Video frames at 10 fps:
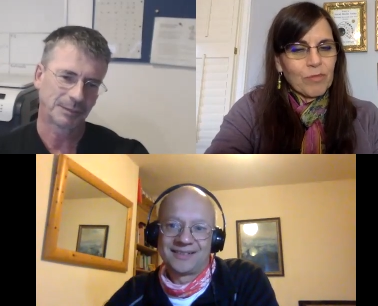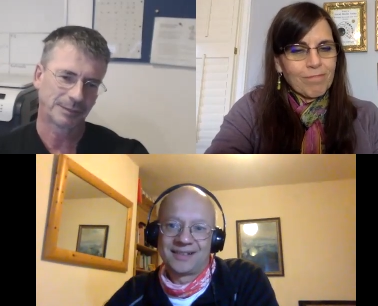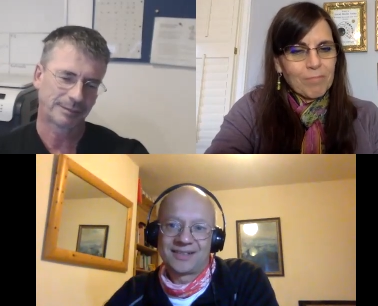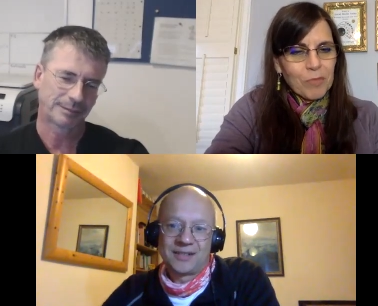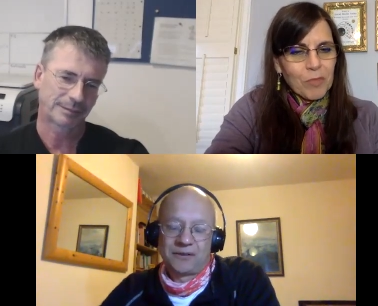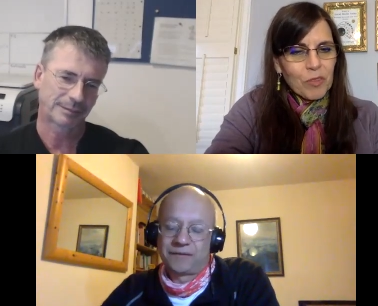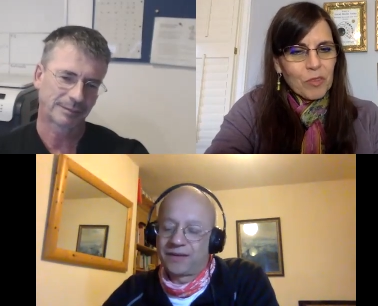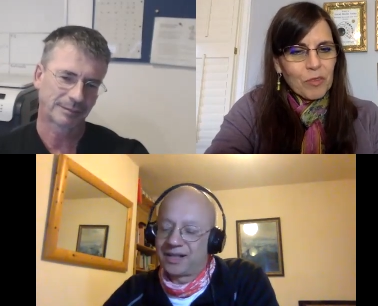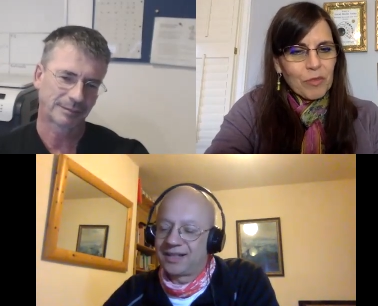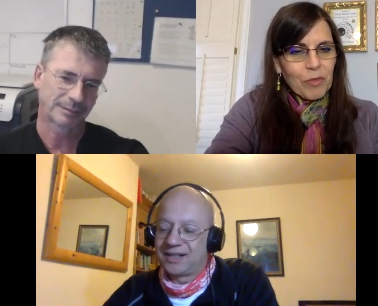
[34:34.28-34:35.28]
Speaker 1: it's not
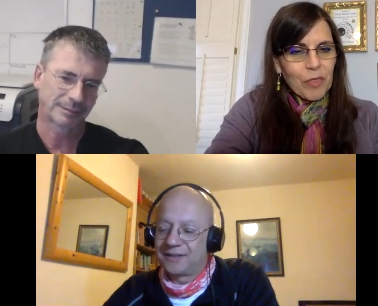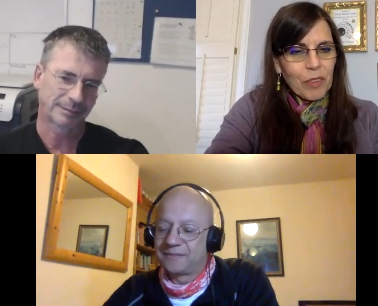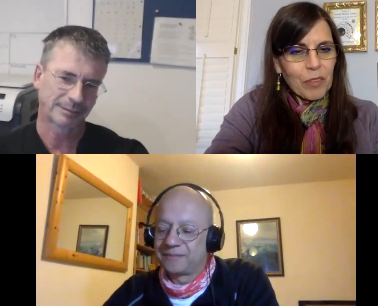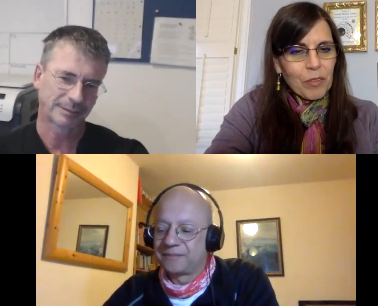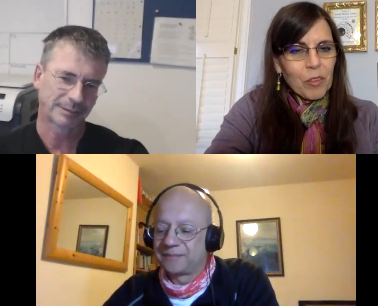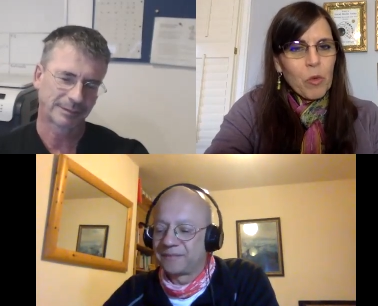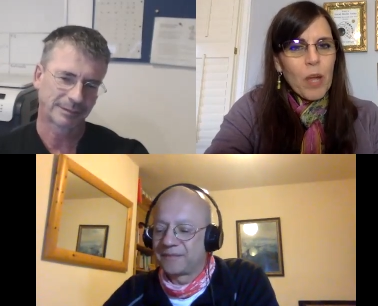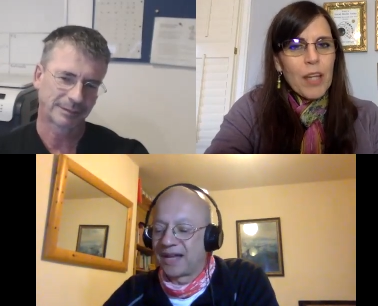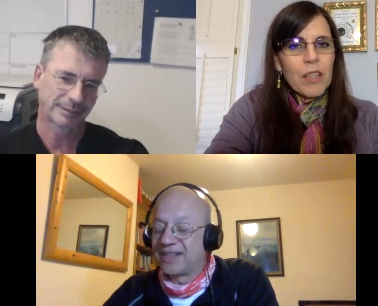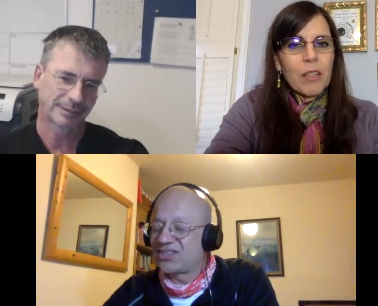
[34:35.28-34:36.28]
flaky.
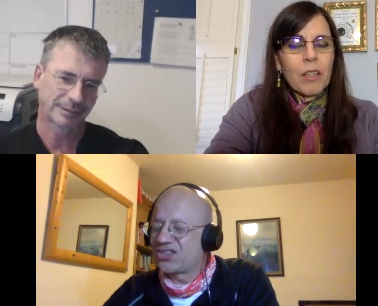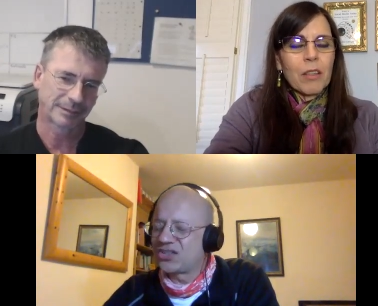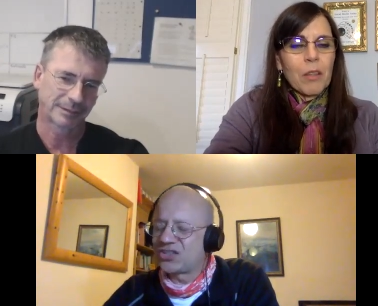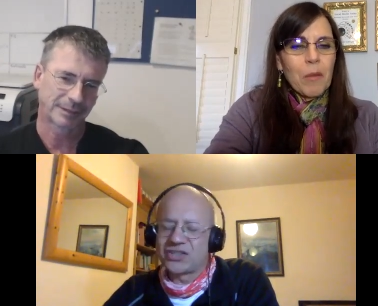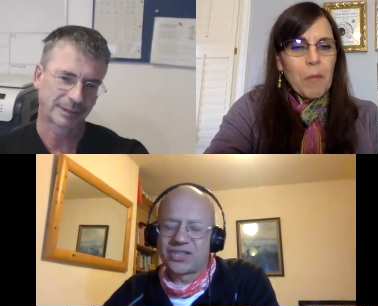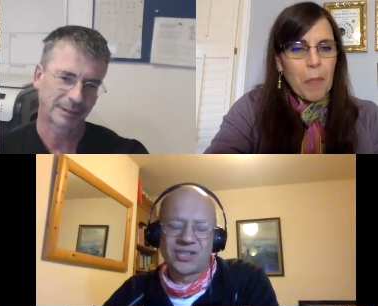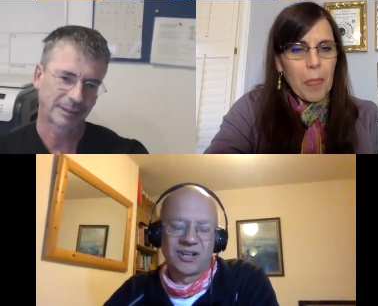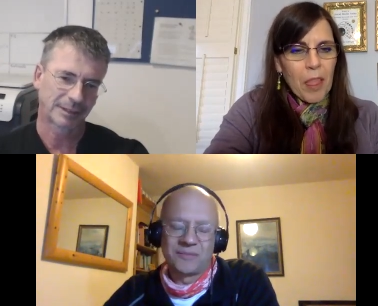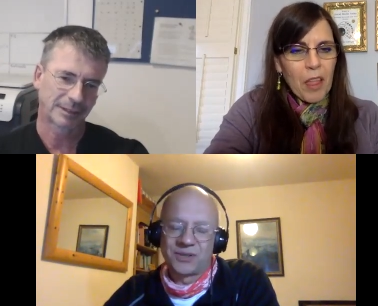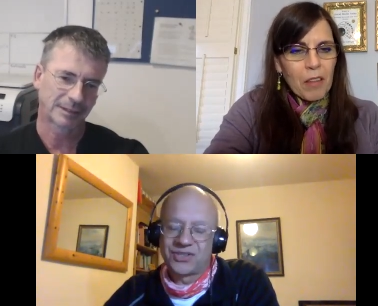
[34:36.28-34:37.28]
Right. And it's just got
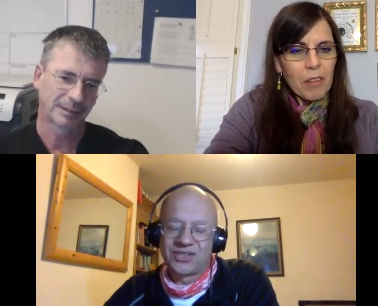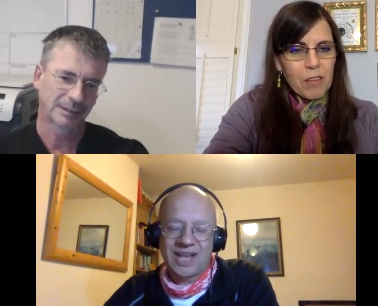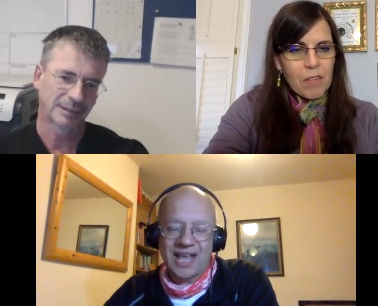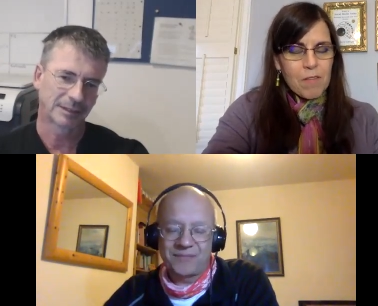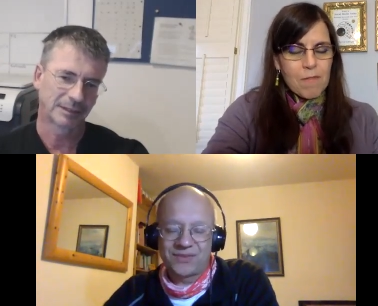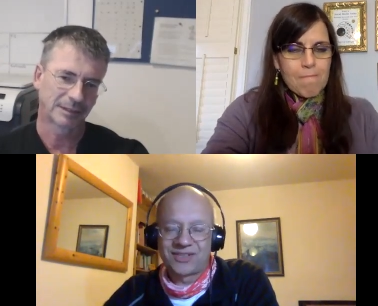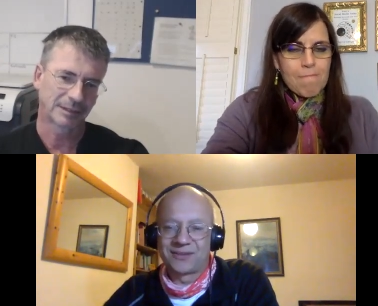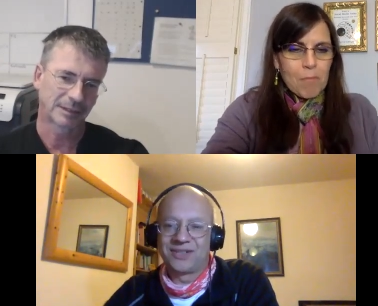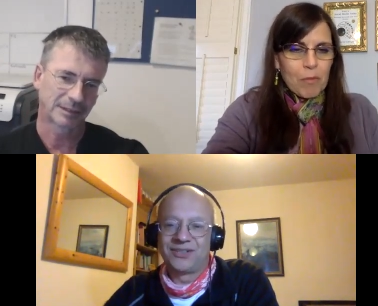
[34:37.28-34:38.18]
so much depth to it.